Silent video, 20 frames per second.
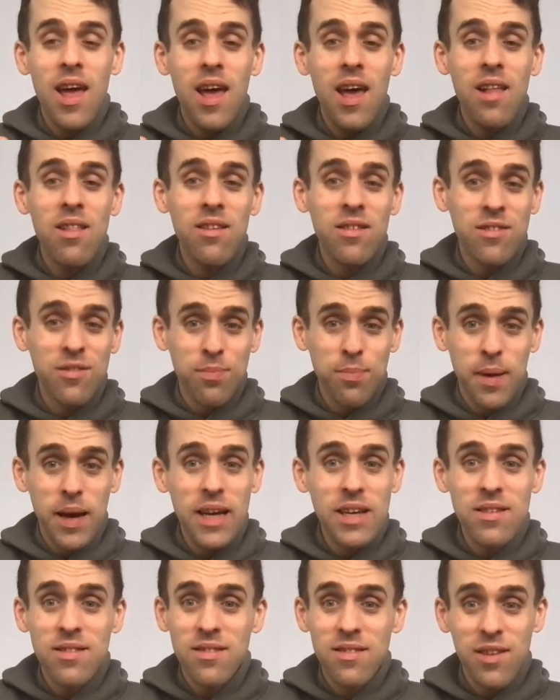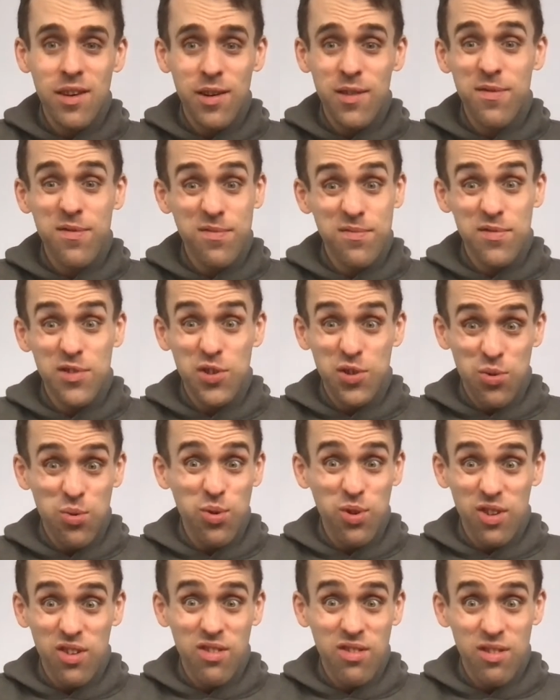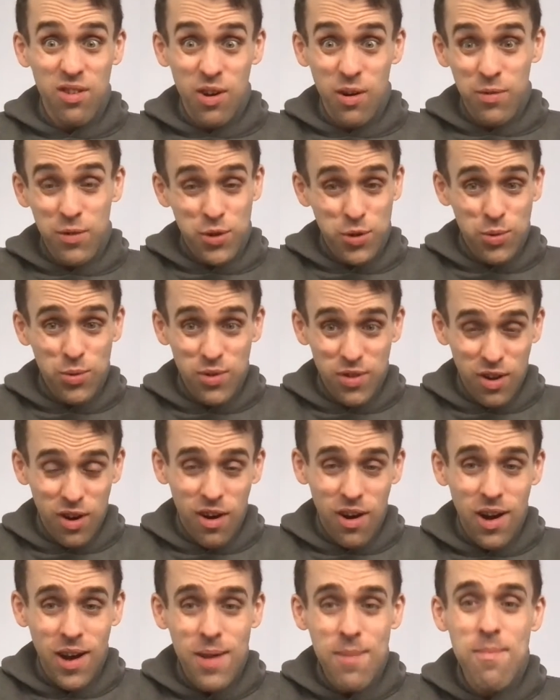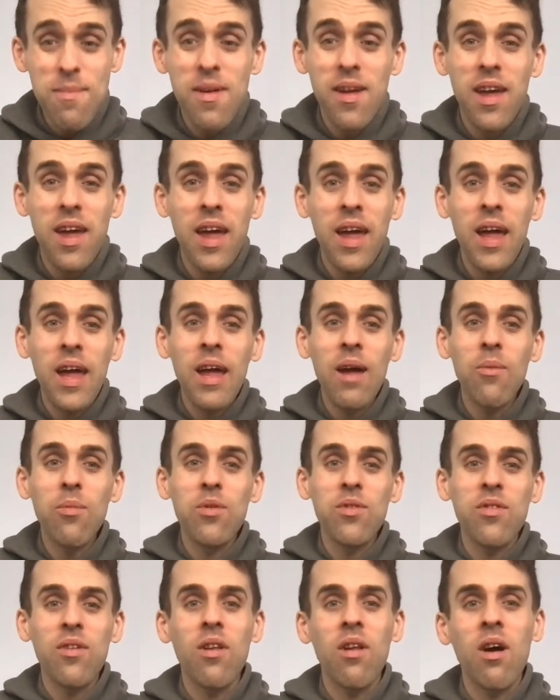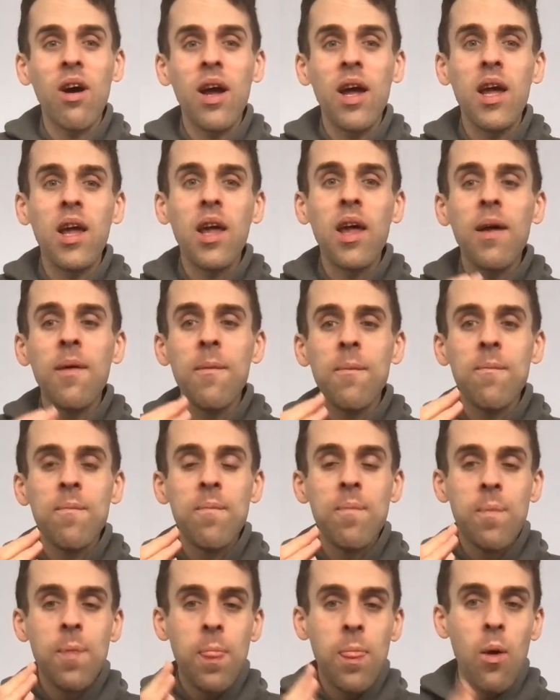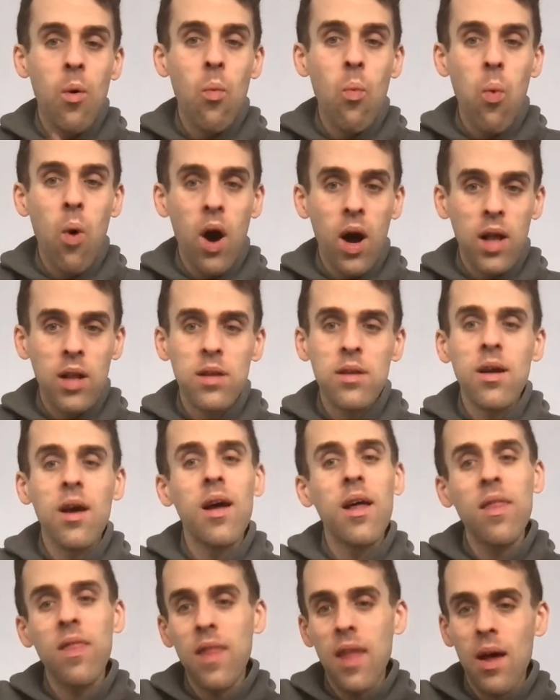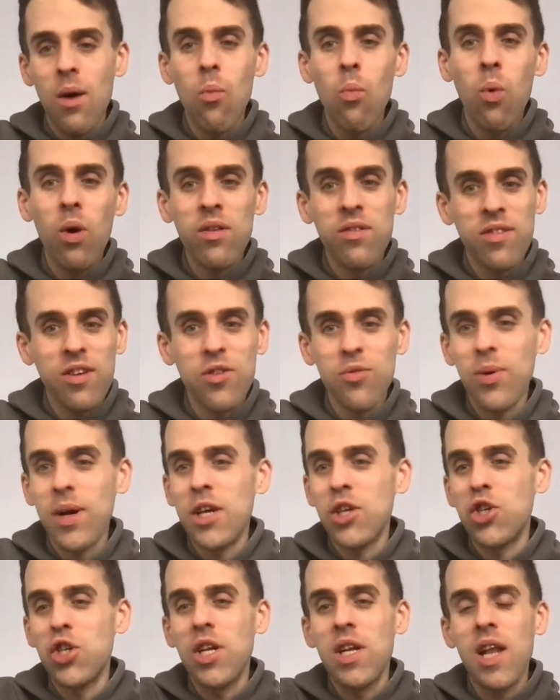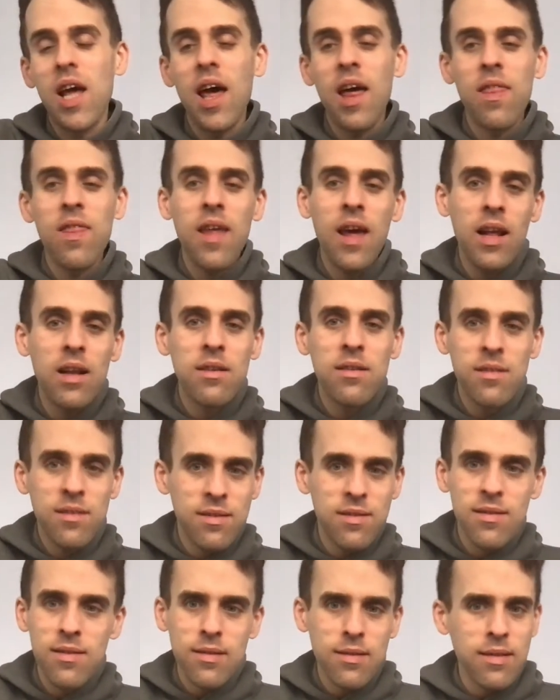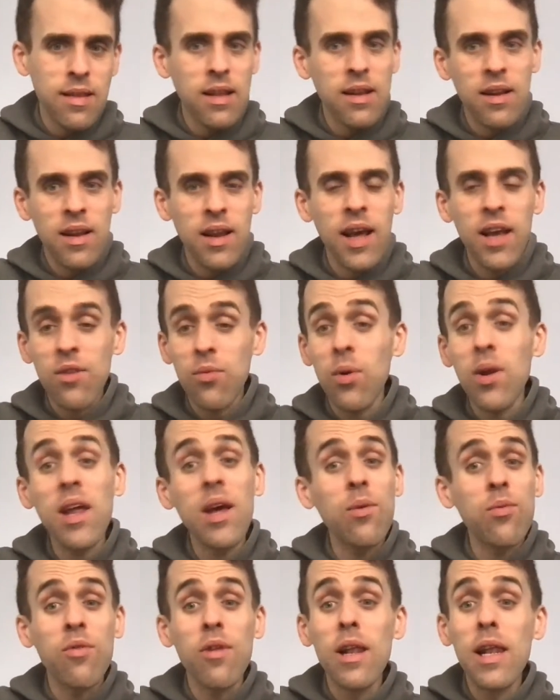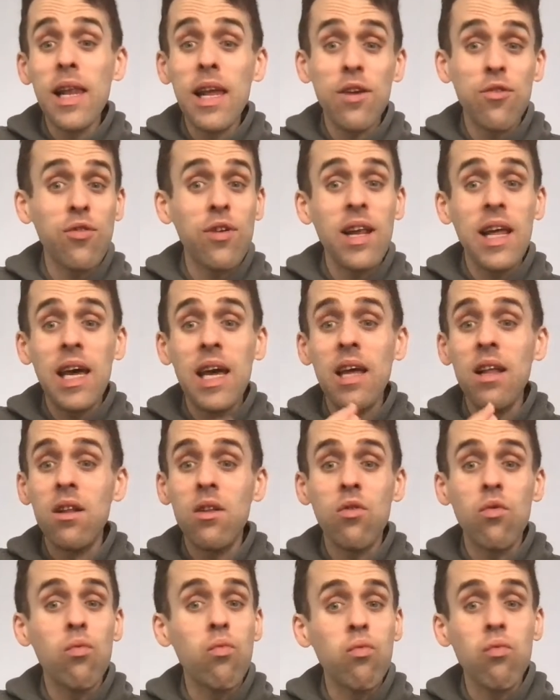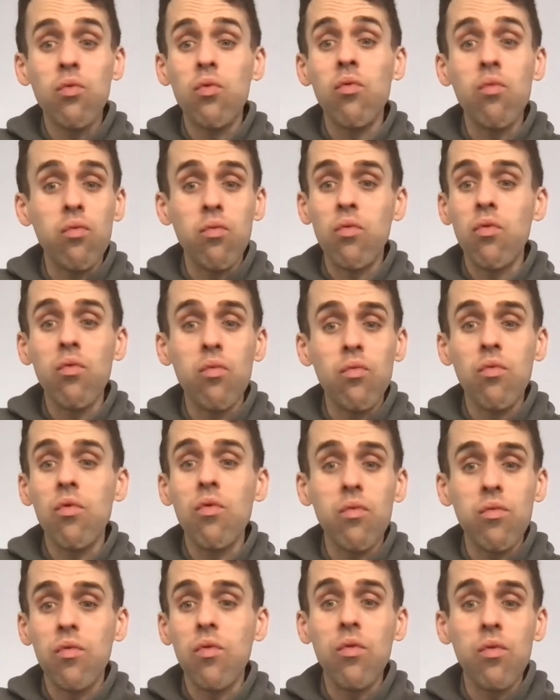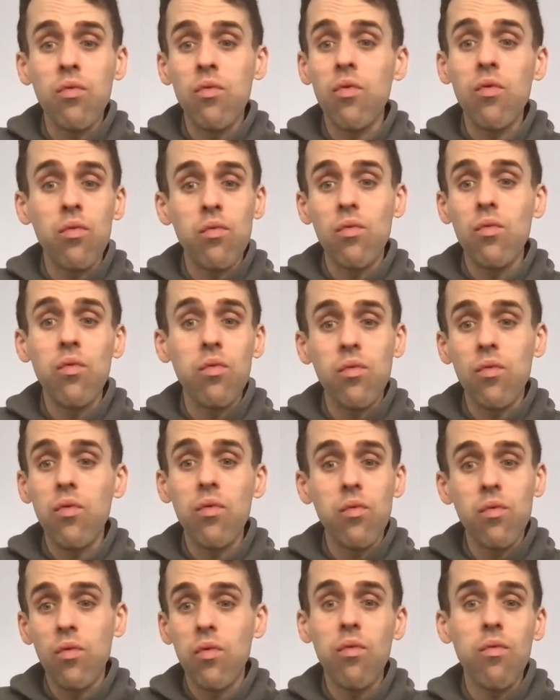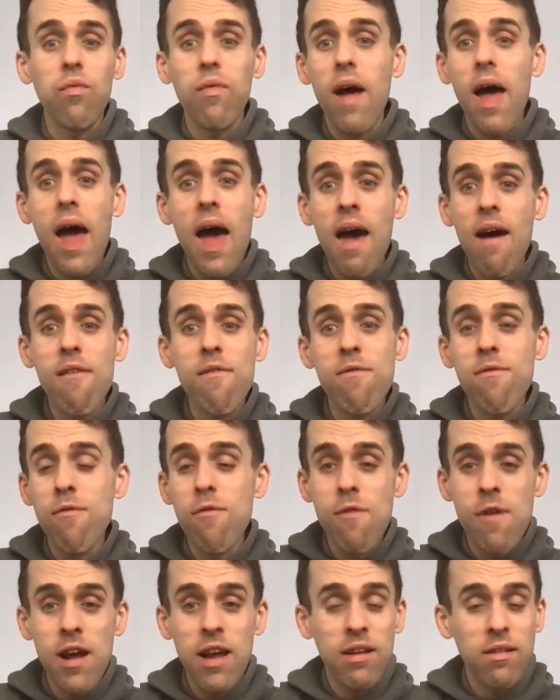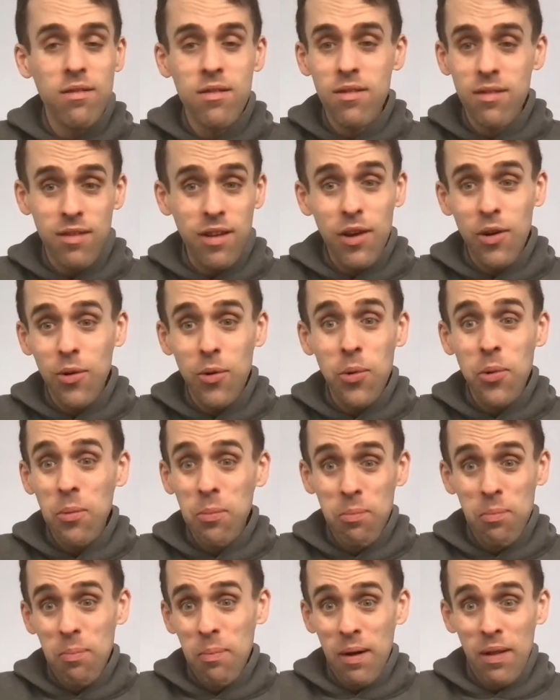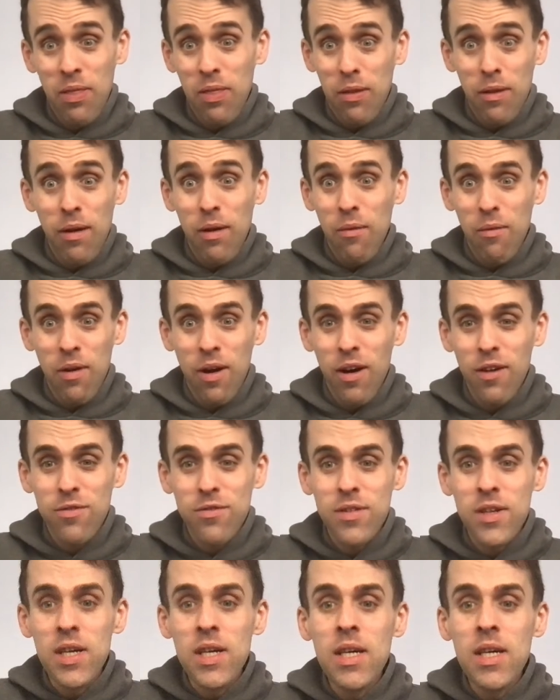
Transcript: in the space of short of a short time. It wasn't like one and that one situation and then the next one. It was literally do do do do do do do do do every single month near enough